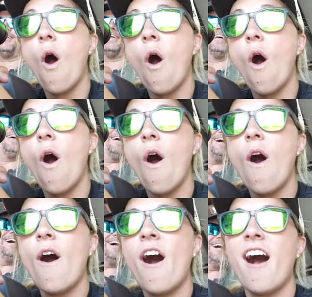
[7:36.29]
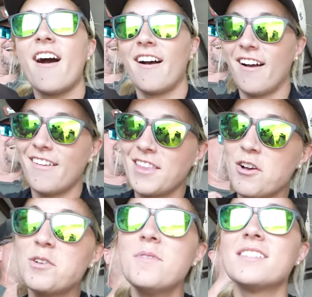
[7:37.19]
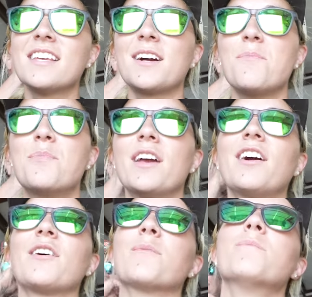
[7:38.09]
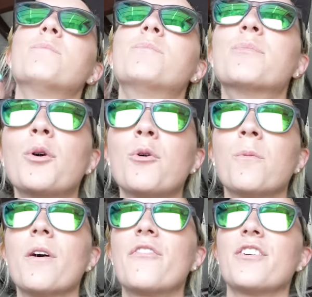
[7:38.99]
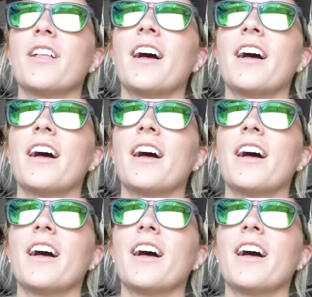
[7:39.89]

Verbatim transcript: that was almost like a bigger boom. I feel